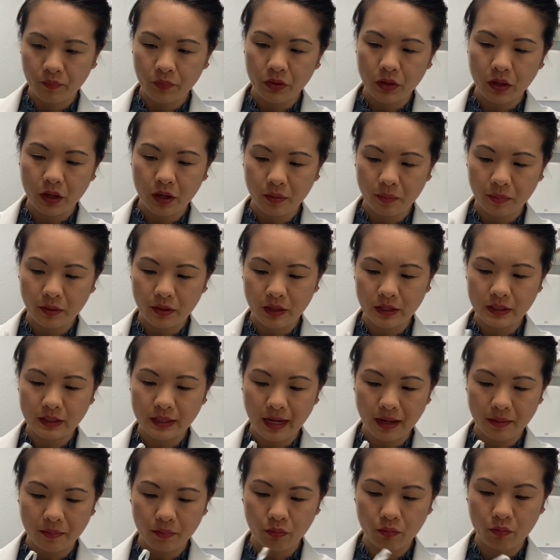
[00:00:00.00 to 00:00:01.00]
You could put the
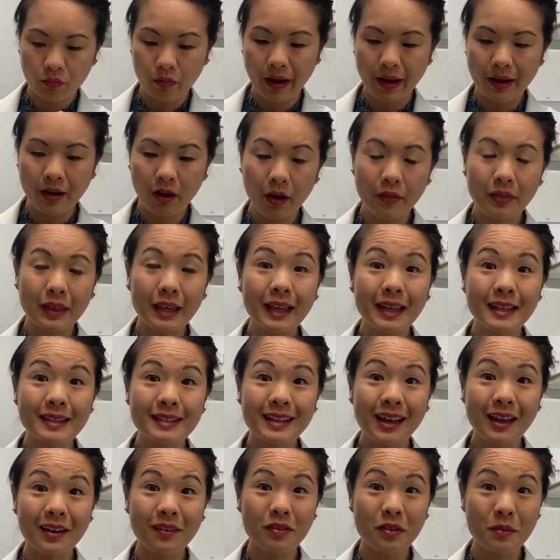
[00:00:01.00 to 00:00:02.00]
tape right on the
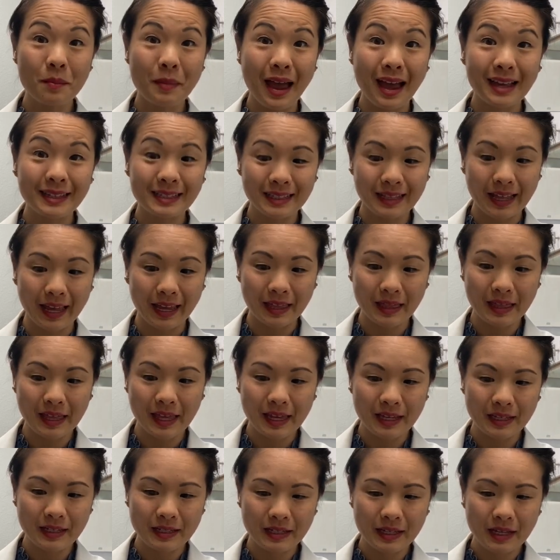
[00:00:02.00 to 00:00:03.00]
inside of the mask like
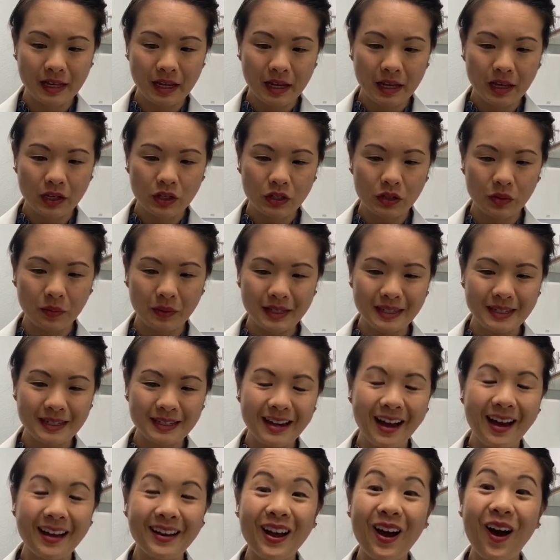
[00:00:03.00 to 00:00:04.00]
this, so it's
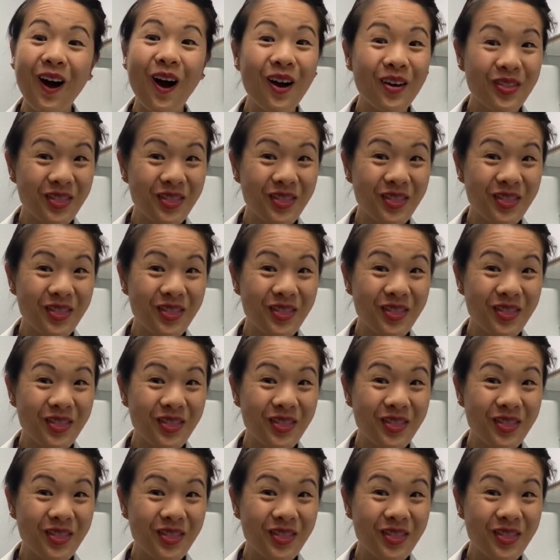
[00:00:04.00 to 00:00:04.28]
not on